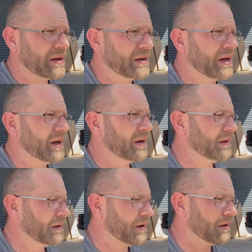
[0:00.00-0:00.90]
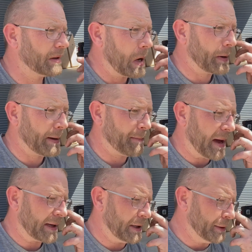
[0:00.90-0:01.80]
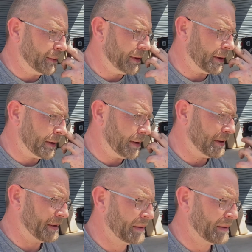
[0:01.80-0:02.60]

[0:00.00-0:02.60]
yeah, I'll get back into it and